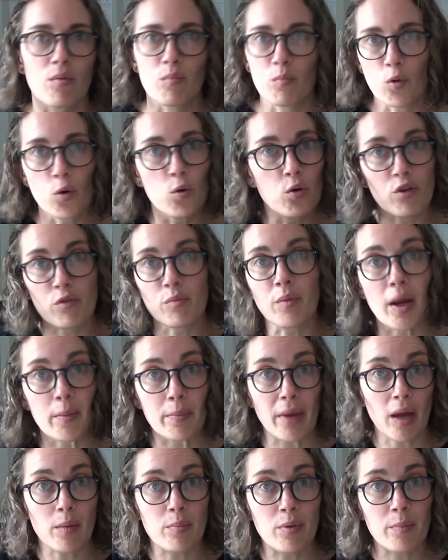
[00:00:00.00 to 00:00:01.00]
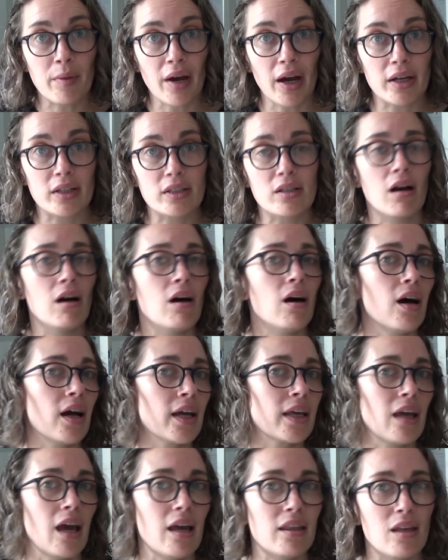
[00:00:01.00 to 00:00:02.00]
all of my paperbacks are.
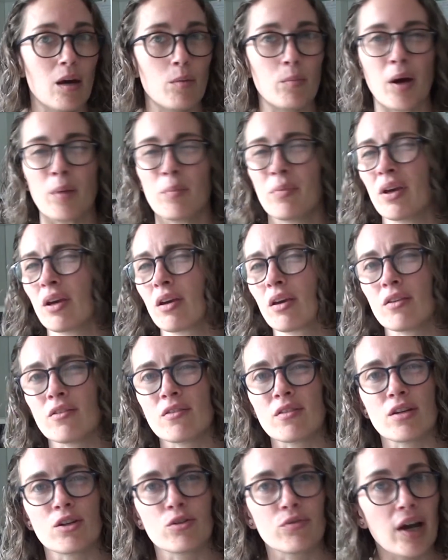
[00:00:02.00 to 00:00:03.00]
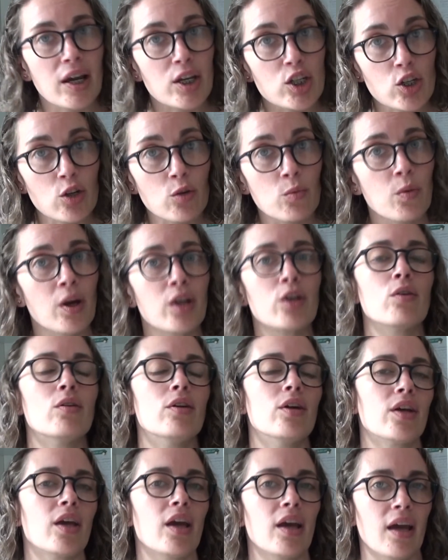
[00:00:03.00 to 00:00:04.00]
Again, that might be a consideration when you're
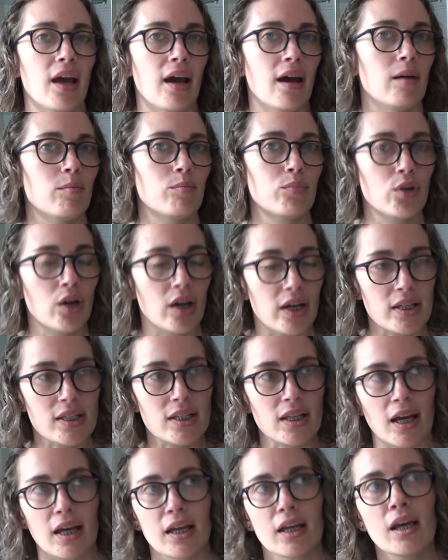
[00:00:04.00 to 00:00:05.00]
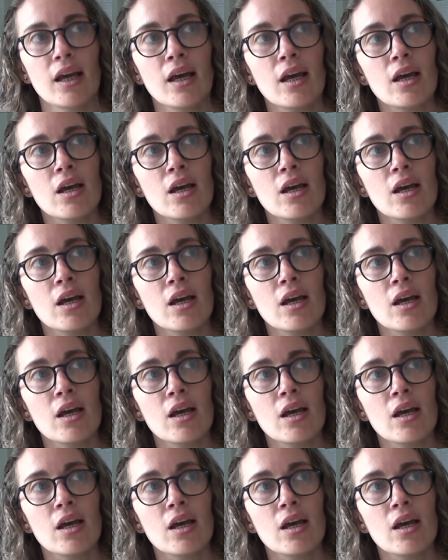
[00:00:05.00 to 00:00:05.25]
looking at pricing.